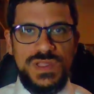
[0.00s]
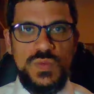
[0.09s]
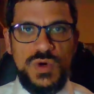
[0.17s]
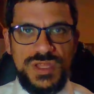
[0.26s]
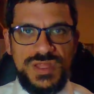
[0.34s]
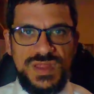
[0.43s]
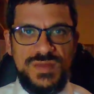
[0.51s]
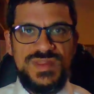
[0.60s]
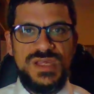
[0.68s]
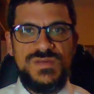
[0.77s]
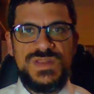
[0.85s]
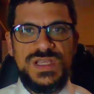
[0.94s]
worth to
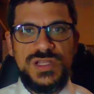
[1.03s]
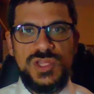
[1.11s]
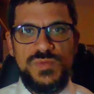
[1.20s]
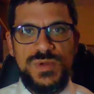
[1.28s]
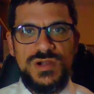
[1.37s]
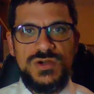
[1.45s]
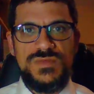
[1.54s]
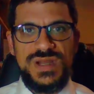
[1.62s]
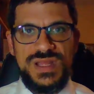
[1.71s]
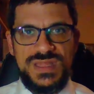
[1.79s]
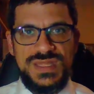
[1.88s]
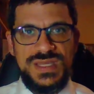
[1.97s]
themselves, Takadosh Baruch Hu, but I
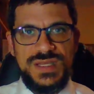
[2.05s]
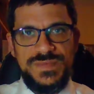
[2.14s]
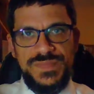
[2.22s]
think